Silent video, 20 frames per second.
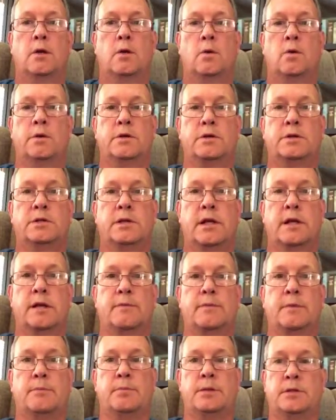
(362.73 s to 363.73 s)
or to set
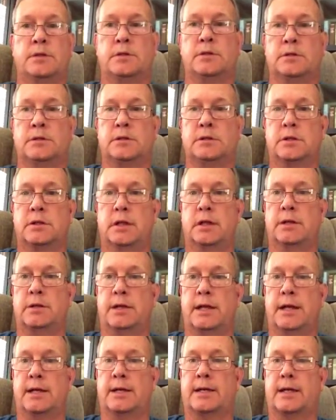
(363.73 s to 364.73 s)
up the business and
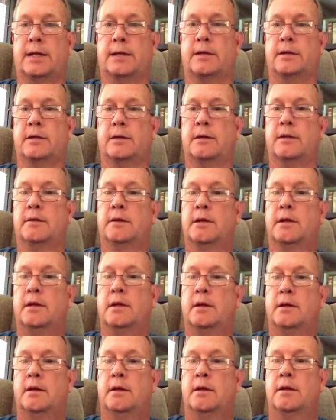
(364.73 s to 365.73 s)
that kind of thing.
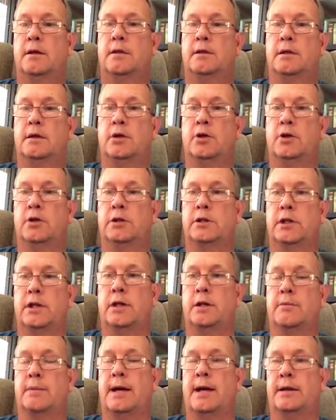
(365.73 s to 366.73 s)
The good
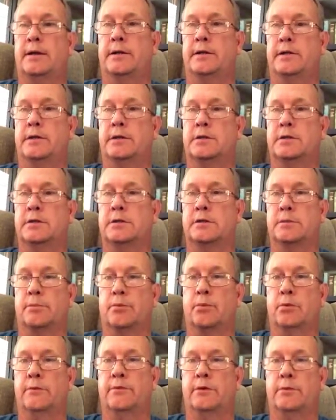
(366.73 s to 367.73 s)
thing about it is it's a
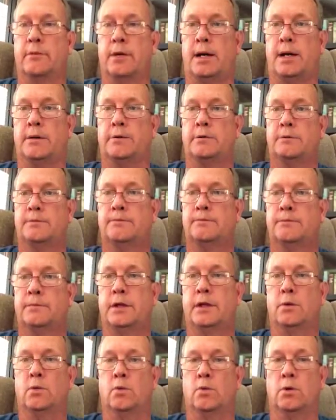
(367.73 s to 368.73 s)
proven model
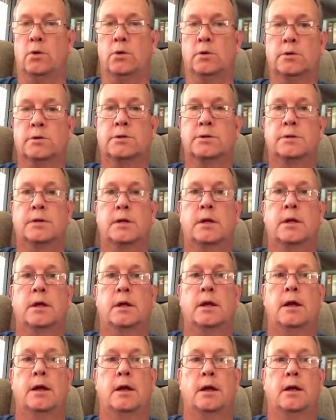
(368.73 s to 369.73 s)
that works.
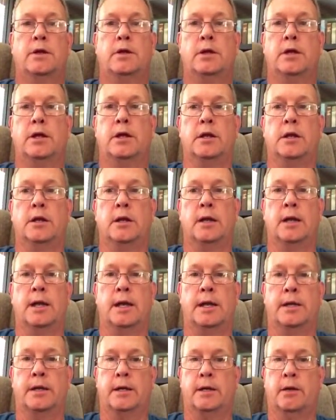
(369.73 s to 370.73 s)
You get a
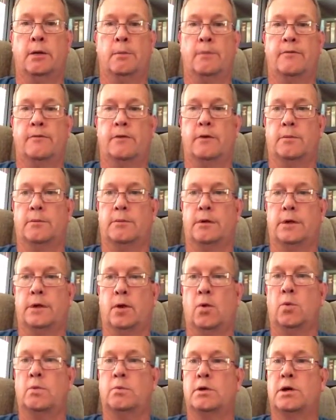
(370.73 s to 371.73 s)
lot of help from the
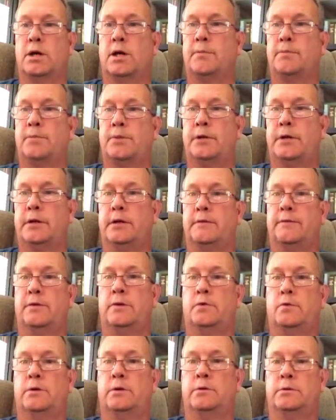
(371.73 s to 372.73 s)
home company, if
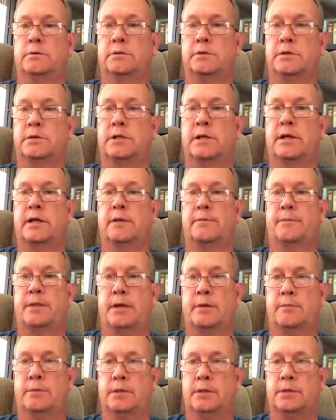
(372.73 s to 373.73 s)
you will, to set up
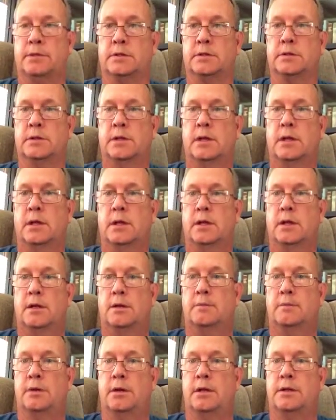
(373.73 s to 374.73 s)
that business,
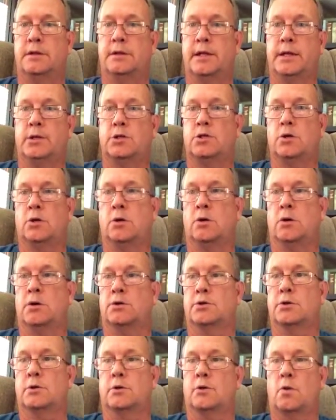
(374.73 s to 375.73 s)
but they
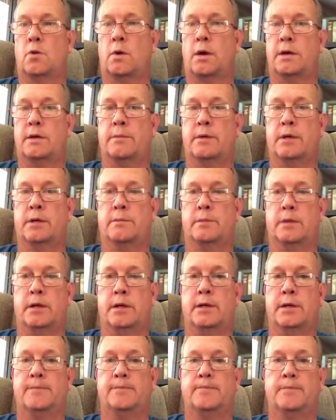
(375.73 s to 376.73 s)
charge quite a bit of
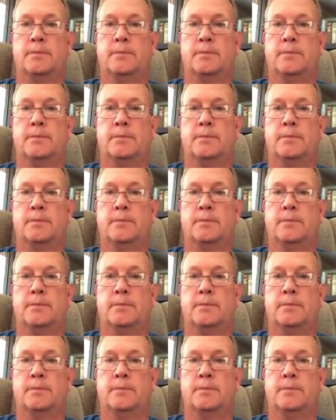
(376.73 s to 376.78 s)
money